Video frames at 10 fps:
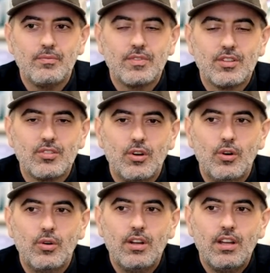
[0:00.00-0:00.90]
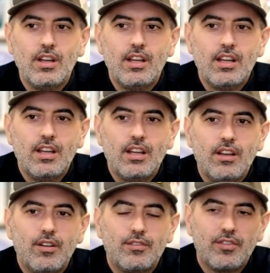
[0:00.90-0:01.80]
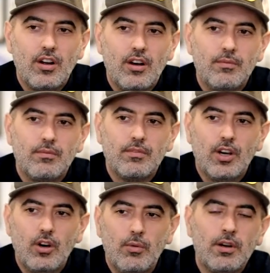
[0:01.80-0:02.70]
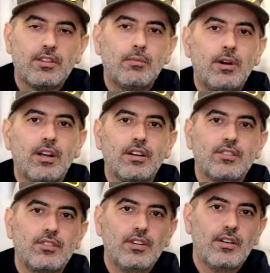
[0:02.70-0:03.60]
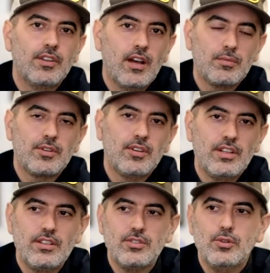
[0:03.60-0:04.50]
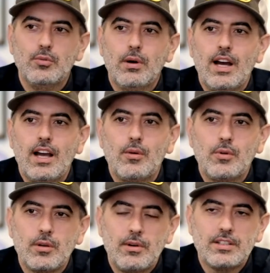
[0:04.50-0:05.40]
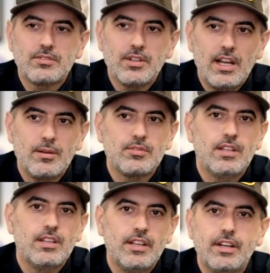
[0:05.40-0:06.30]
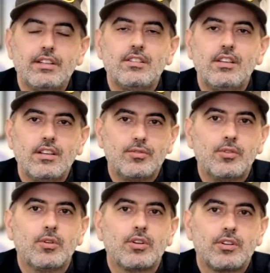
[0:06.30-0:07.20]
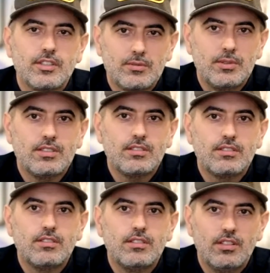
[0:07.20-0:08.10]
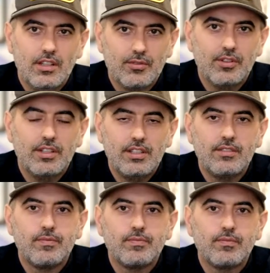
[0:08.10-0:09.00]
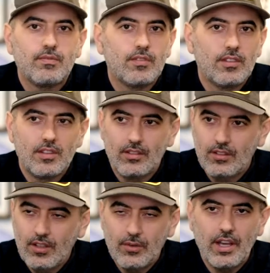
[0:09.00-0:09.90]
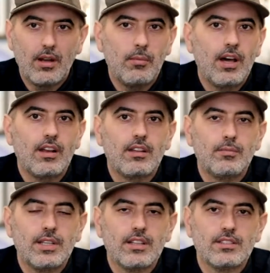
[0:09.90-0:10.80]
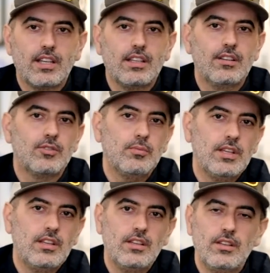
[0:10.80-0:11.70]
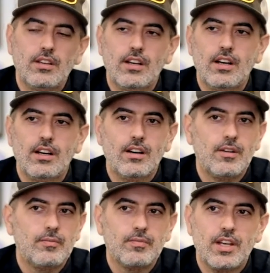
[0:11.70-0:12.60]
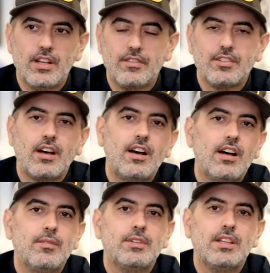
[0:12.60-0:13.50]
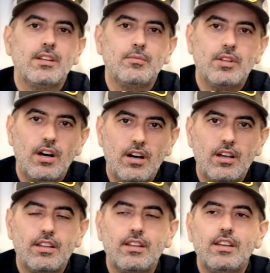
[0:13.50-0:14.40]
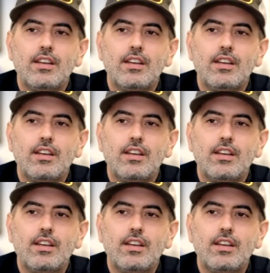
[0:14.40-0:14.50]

So from the whole month of March, you have the opportunity to buy one of my straps and guarantee it for Christmas delivery. No doubt about it, because that gives me enough time to get them done